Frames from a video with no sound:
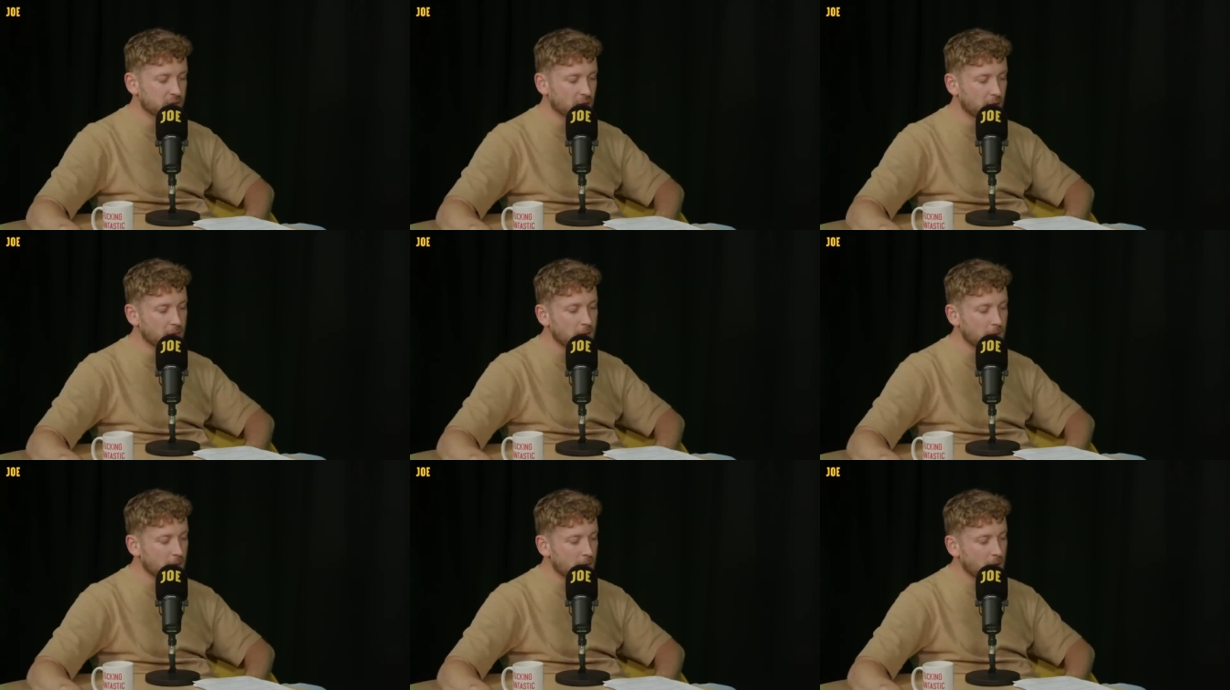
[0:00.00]
So,
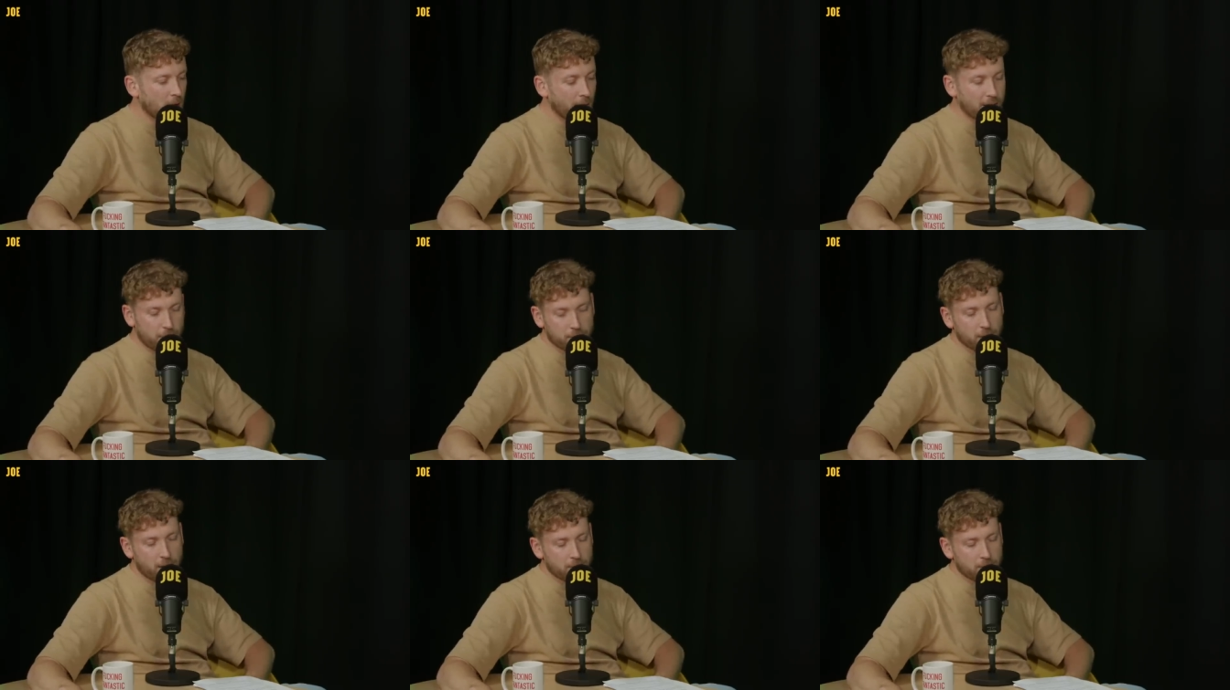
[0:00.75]
I
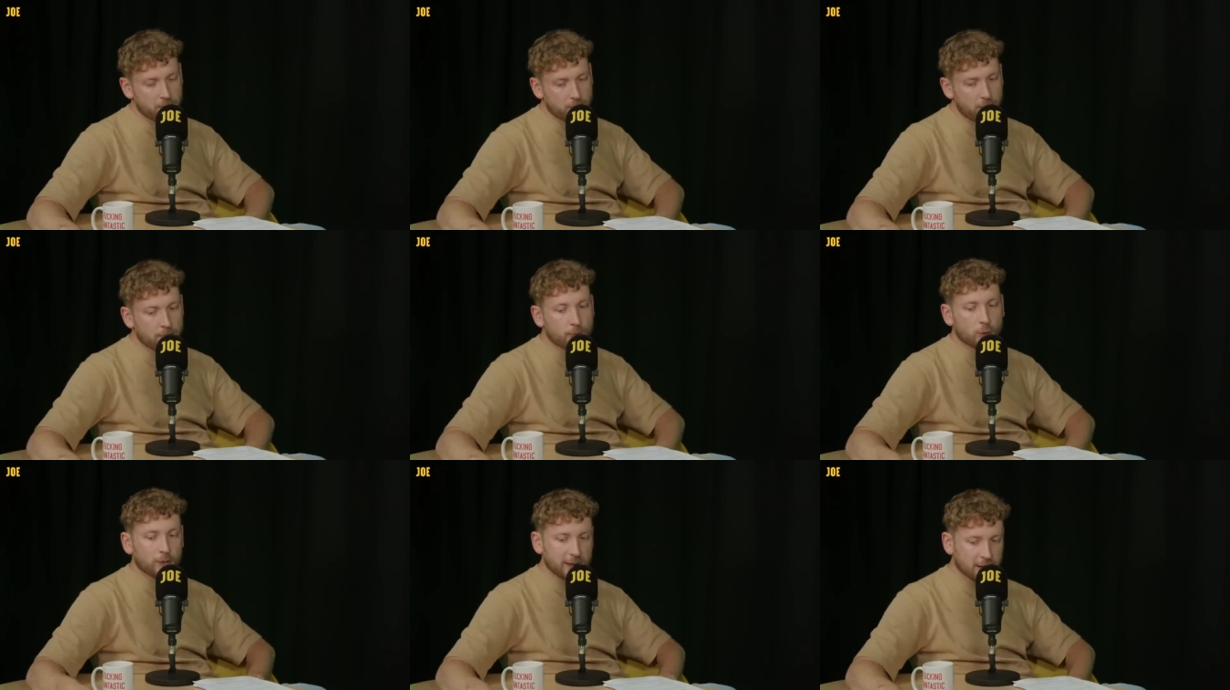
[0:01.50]
mean, I'm
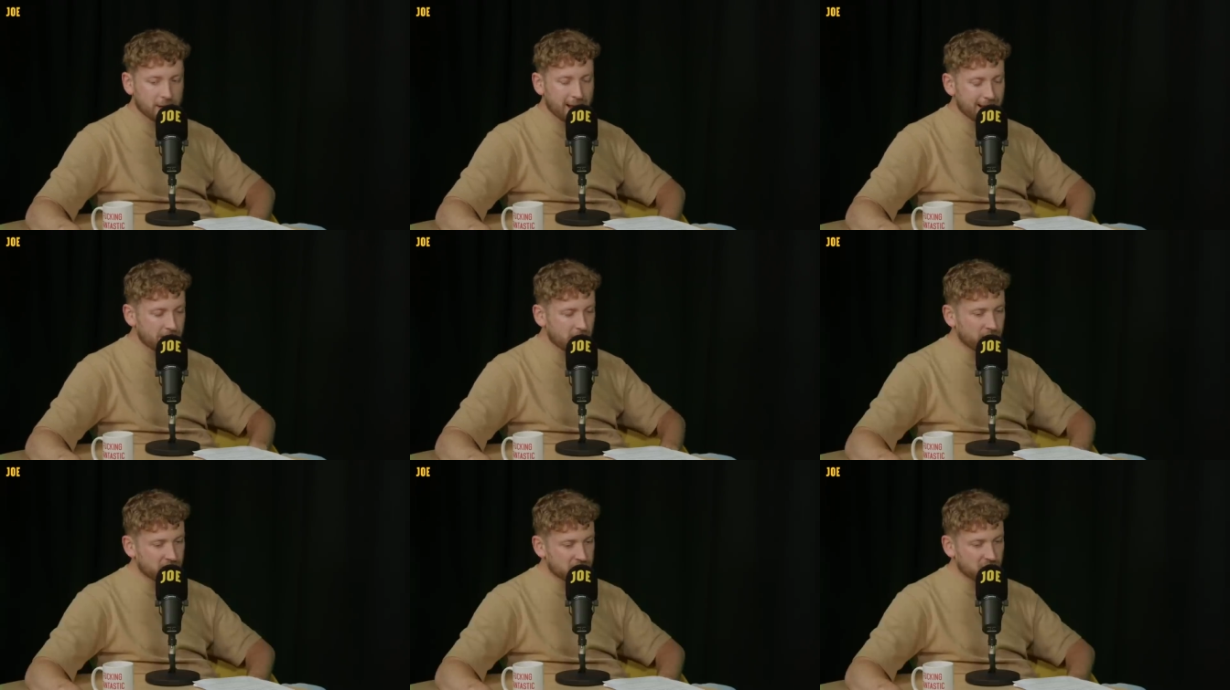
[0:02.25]
broadly going to hand
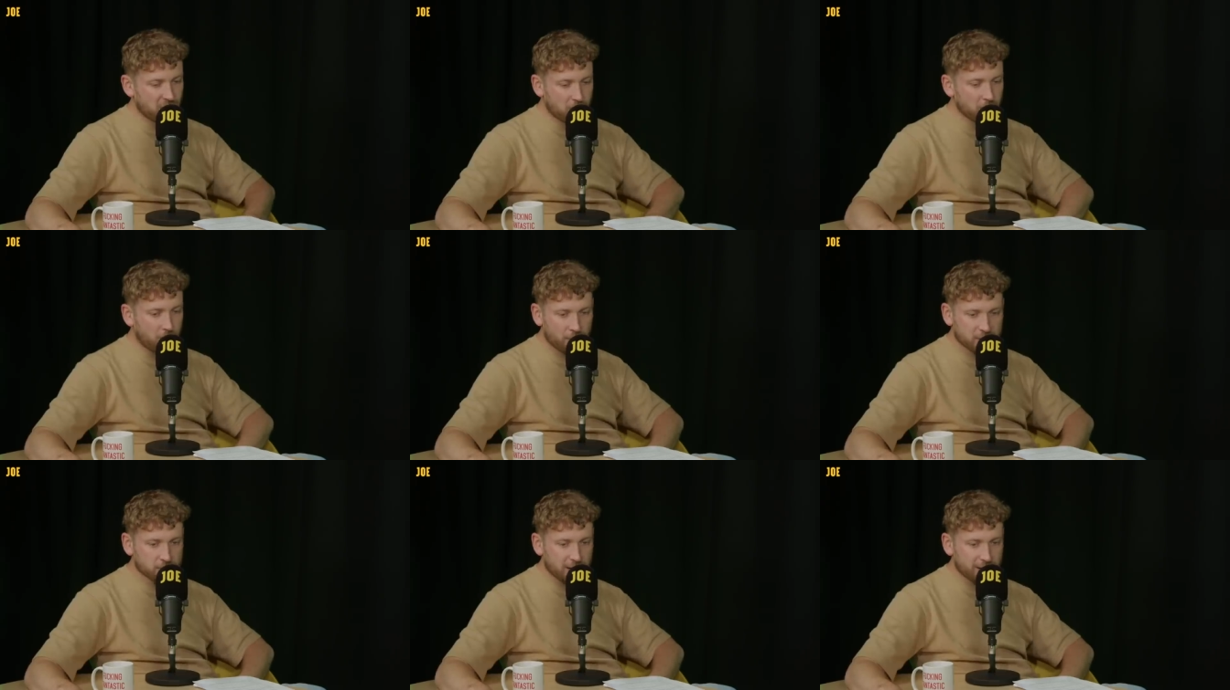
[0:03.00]
over to you on
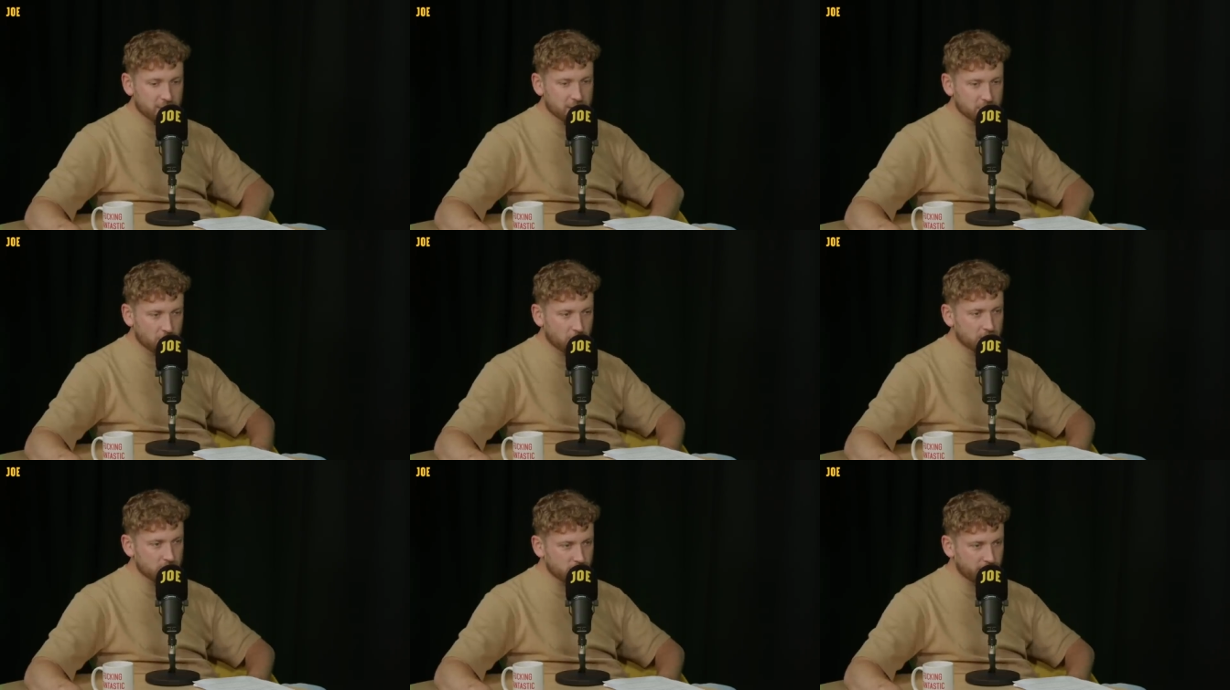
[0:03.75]
this one, Ava. It's
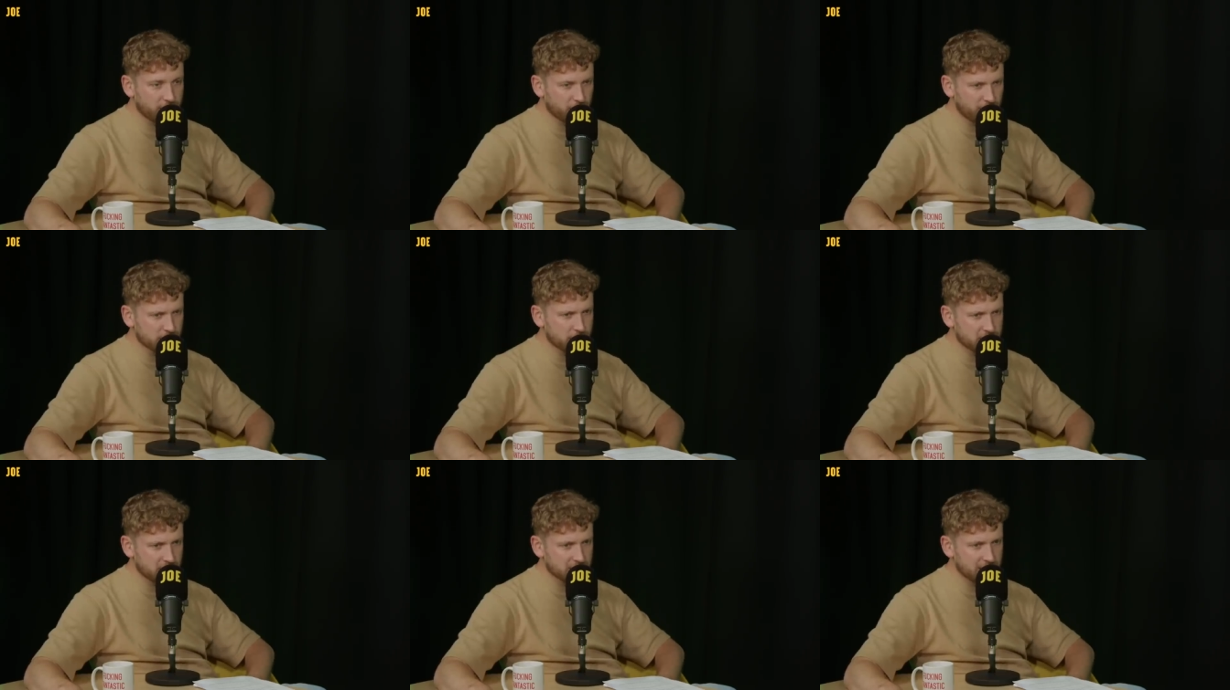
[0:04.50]
your field of
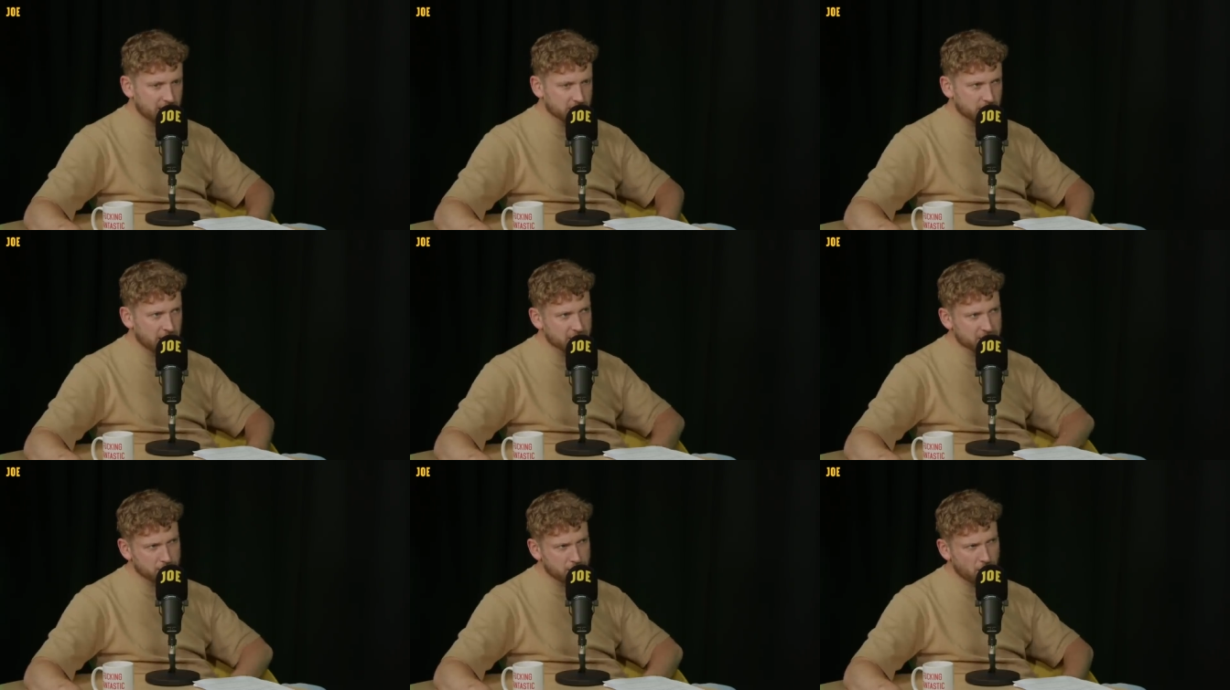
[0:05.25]
expertise,
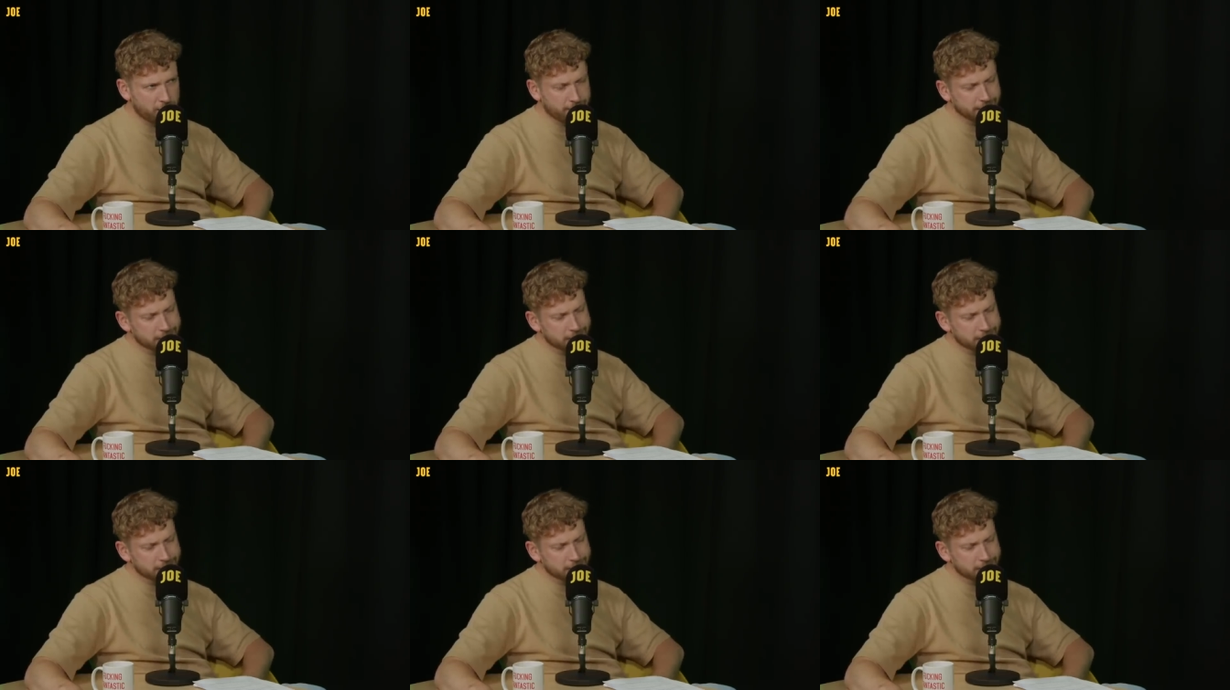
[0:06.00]
less than mine.